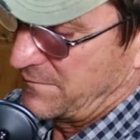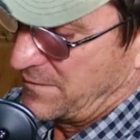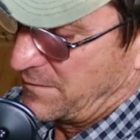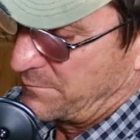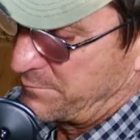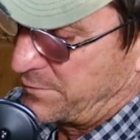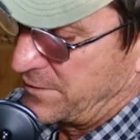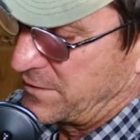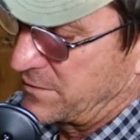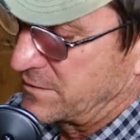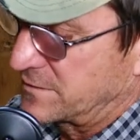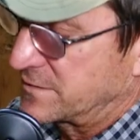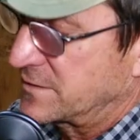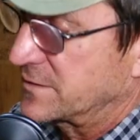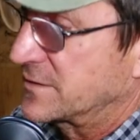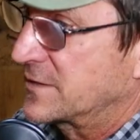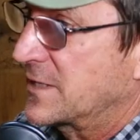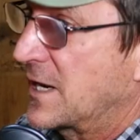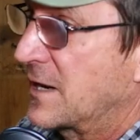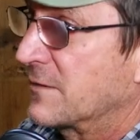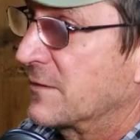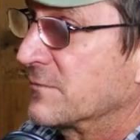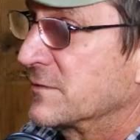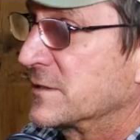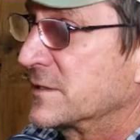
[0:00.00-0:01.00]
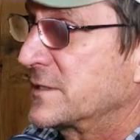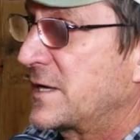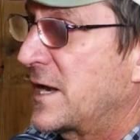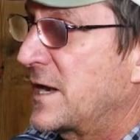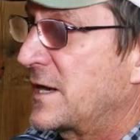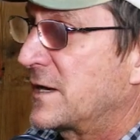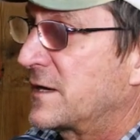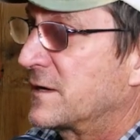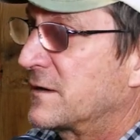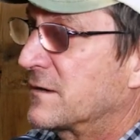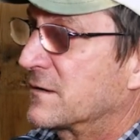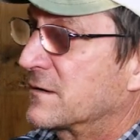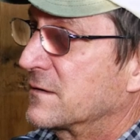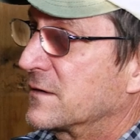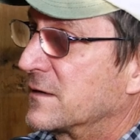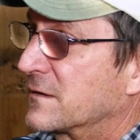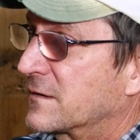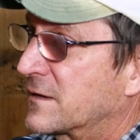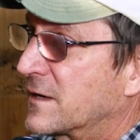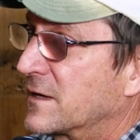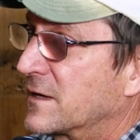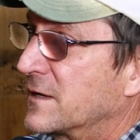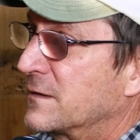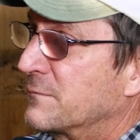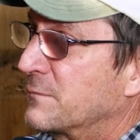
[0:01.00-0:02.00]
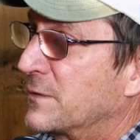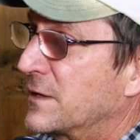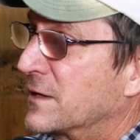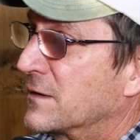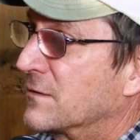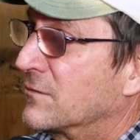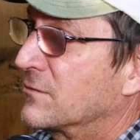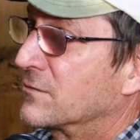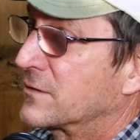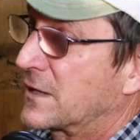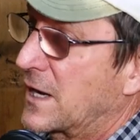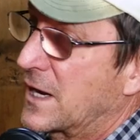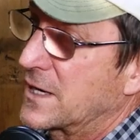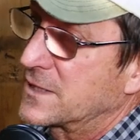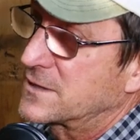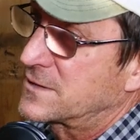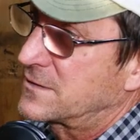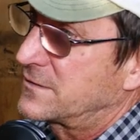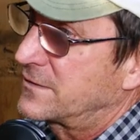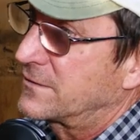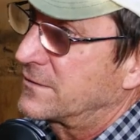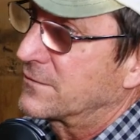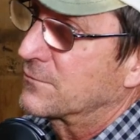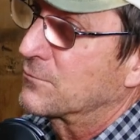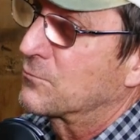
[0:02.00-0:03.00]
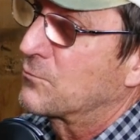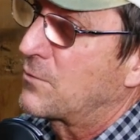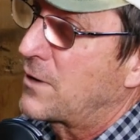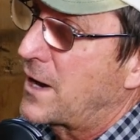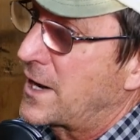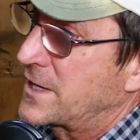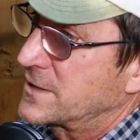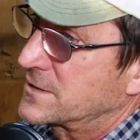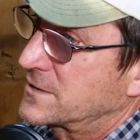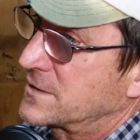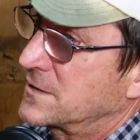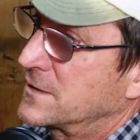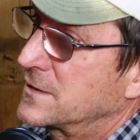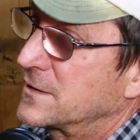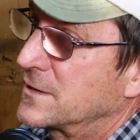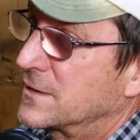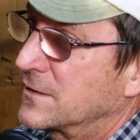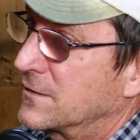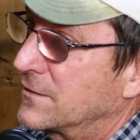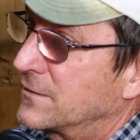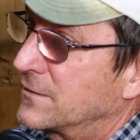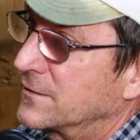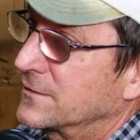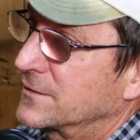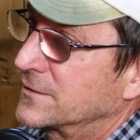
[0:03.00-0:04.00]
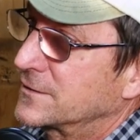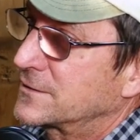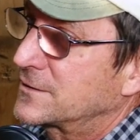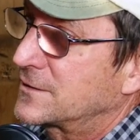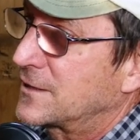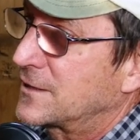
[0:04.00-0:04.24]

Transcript: appearances notwithstanding, you're you're getting yeah, to be an old guy, true. So you're wizened and yeah. all this